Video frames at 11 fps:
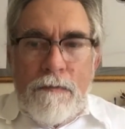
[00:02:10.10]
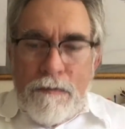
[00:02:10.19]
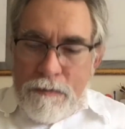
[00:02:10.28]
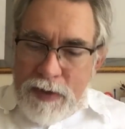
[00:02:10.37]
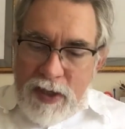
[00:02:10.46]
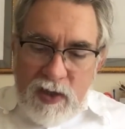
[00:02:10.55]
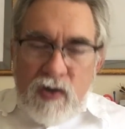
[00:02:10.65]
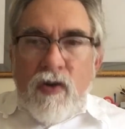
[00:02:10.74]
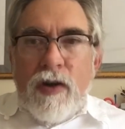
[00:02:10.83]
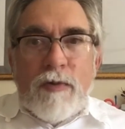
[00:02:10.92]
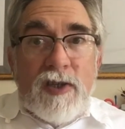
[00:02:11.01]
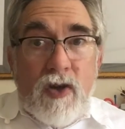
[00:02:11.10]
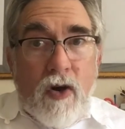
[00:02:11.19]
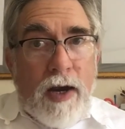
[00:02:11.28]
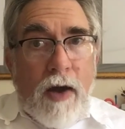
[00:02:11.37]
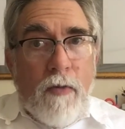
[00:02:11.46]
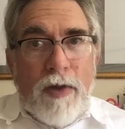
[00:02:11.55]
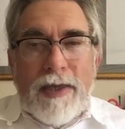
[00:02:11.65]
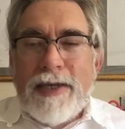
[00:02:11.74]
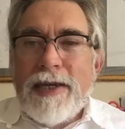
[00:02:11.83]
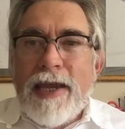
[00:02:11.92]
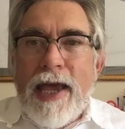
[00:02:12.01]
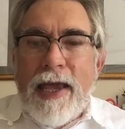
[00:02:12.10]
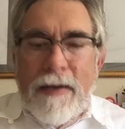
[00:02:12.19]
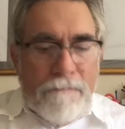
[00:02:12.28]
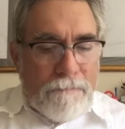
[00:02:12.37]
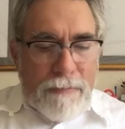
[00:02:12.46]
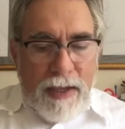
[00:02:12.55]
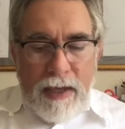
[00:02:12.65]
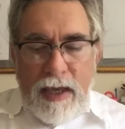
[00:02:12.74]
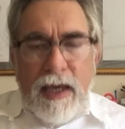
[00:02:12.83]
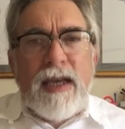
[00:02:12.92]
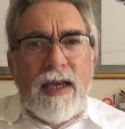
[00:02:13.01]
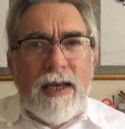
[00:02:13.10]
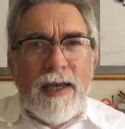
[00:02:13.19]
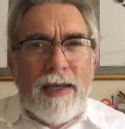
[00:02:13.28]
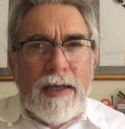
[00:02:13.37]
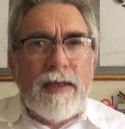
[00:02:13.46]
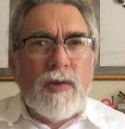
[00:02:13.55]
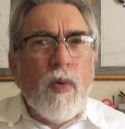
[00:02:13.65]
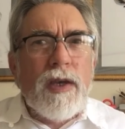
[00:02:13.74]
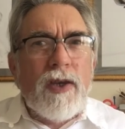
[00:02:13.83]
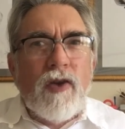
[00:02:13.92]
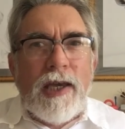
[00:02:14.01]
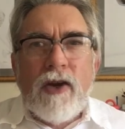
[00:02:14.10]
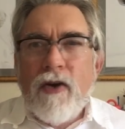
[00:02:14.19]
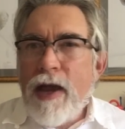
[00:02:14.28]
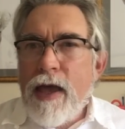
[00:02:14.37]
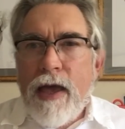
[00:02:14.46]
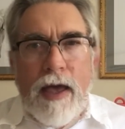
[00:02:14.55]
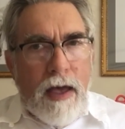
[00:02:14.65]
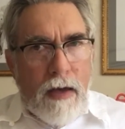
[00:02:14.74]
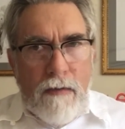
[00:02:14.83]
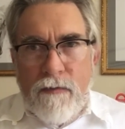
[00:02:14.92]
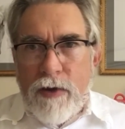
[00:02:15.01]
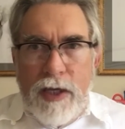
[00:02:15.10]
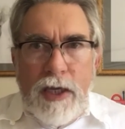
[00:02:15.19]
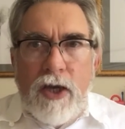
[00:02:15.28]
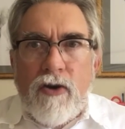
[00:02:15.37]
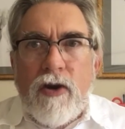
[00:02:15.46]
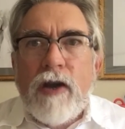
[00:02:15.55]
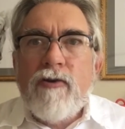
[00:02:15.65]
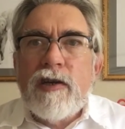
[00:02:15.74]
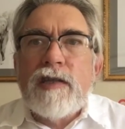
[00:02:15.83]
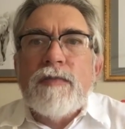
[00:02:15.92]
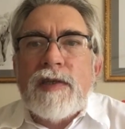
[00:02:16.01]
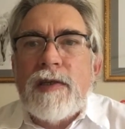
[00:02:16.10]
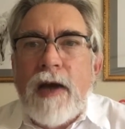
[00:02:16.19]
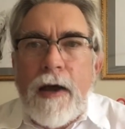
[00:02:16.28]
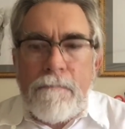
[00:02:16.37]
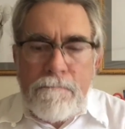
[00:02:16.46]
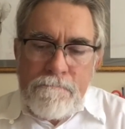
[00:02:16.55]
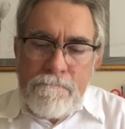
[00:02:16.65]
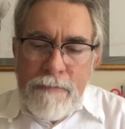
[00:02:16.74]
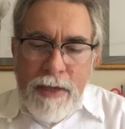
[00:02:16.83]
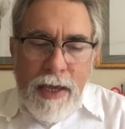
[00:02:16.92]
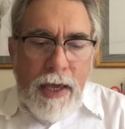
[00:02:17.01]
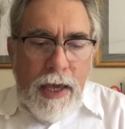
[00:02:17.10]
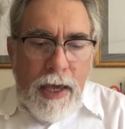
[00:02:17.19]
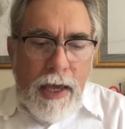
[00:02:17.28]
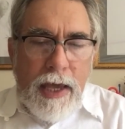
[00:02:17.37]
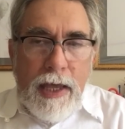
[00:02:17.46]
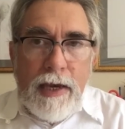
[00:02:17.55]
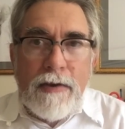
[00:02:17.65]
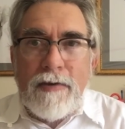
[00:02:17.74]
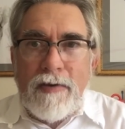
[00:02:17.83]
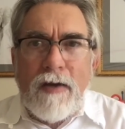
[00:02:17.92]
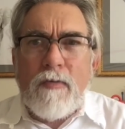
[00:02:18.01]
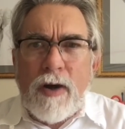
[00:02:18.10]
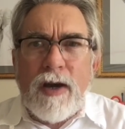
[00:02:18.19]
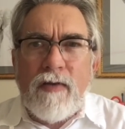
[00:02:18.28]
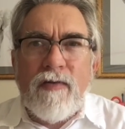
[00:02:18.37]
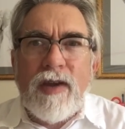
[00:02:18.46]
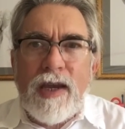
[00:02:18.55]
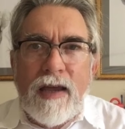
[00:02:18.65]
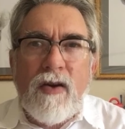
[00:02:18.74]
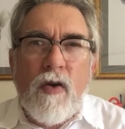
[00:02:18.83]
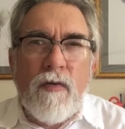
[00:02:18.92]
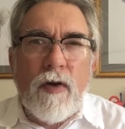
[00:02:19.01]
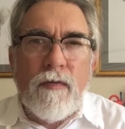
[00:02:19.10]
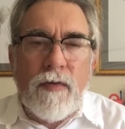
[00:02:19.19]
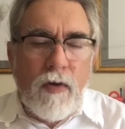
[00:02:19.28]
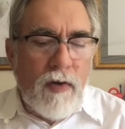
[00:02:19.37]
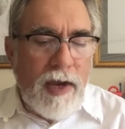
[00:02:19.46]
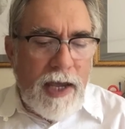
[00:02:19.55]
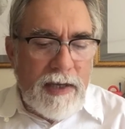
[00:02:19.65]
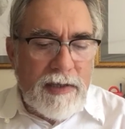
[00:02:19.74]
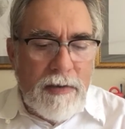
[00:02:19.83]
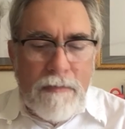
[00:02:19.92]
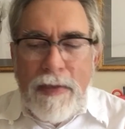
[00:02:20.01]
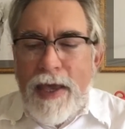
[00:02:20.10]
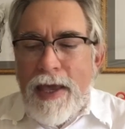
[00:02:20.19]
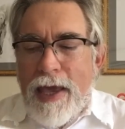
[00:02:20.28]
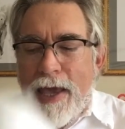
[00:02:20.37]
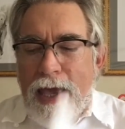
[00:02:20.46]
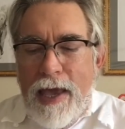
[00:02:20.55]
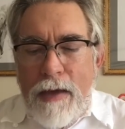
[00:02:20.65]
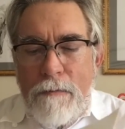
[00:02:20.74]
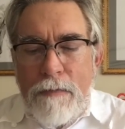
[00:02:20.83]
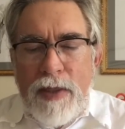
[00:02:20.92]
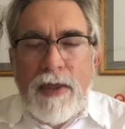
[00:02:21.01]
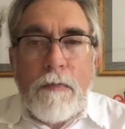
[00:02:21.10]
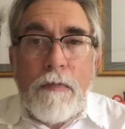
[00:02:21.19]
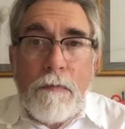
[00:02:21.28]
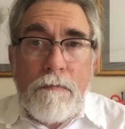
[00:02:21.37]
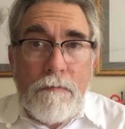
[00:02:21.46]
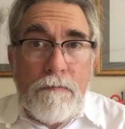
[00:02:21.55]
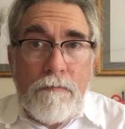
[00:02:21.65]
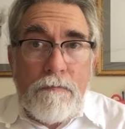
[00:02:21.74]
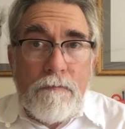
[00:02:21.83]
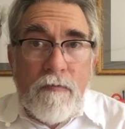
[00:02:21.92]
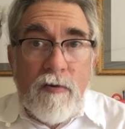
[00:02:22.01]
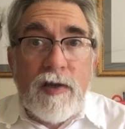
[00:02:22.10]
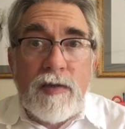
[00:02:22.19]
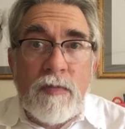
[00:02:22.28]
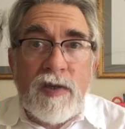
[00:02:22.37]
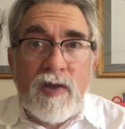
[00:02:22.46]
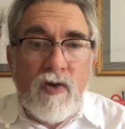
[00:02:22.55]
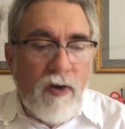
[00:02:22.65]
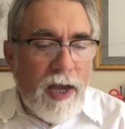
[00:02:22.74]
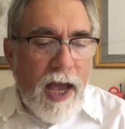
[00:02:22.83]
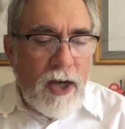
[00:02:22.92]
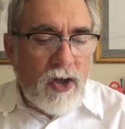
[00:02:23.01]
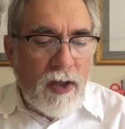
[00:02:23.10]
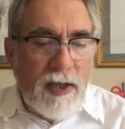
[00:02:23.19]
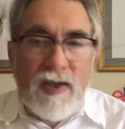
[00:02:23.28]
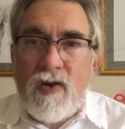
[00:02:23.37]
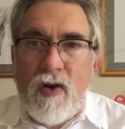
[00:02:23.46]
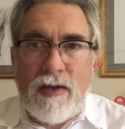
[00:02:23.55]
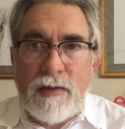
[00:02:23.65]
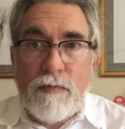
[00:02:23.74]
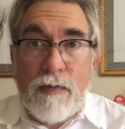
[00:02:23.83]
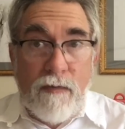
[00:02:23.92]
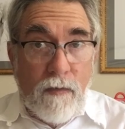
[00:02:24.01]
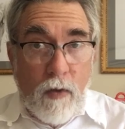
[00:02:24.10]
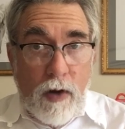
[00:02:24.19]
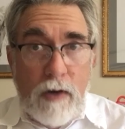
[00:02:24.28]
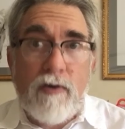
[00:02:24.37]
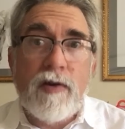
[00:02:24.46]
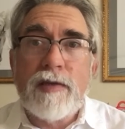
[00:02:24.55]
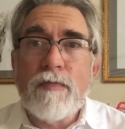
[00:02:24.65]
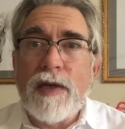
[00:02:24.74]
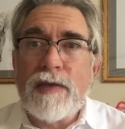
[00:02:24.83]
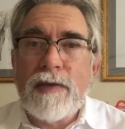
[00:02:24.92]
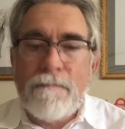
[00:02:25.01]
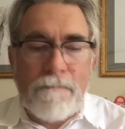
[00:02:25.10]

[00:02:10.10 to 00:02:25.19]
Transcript: But the story we start out with today, it's one you hear every year at Christmas time, and we're going to read it over a few days. But the Christmas story actually starts before Christmas.